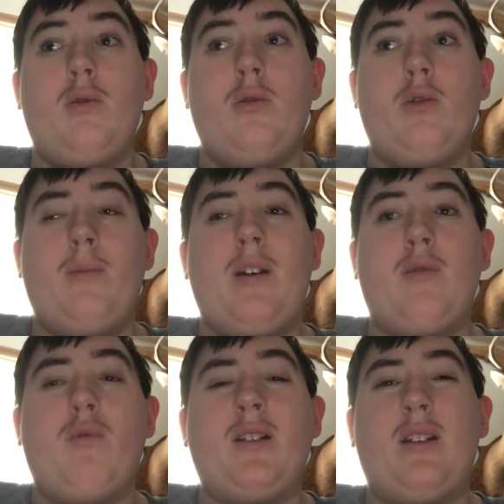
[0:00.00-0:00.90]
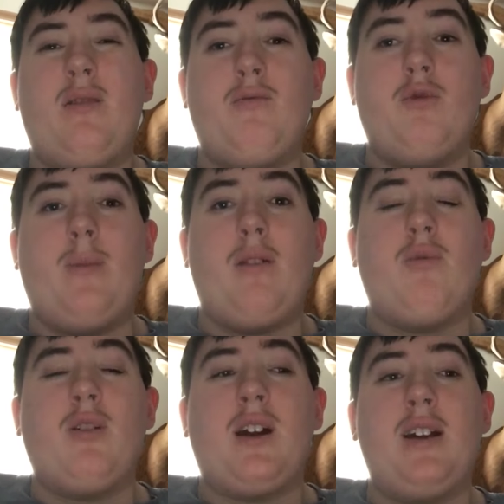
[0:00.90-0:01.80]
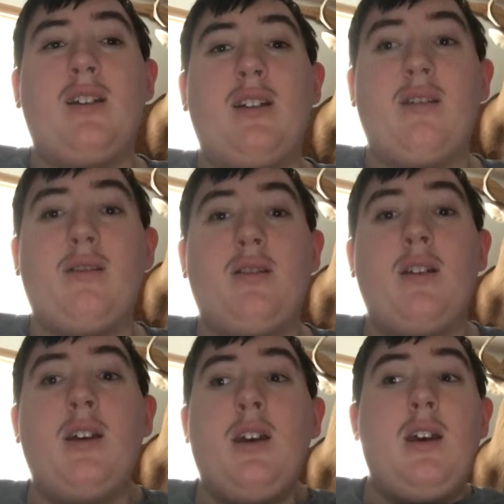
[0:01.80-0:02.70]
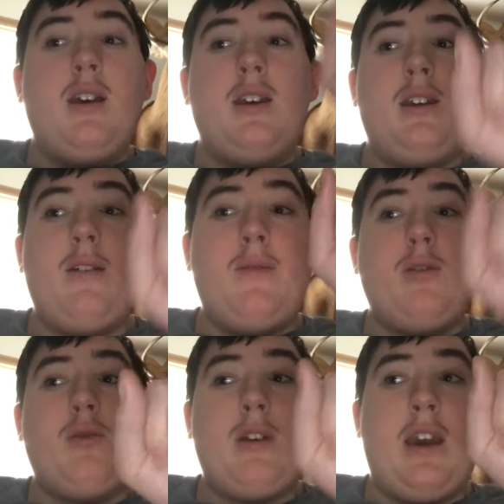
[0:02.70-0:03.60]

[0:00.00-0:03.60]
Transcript: no matter what kind it is, if you